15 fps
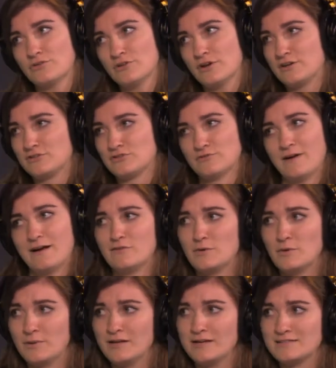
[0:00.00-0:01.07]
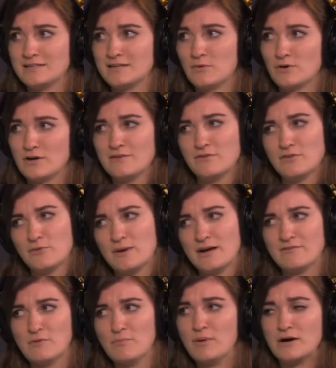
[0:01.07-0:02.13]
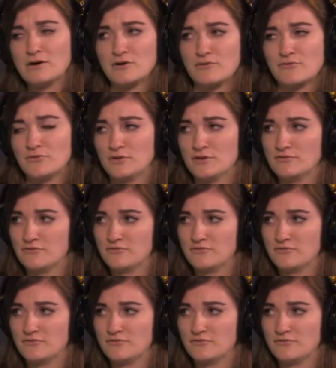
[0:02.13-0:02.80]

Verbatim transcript: not a survivable place anymore even though we have a bunker full of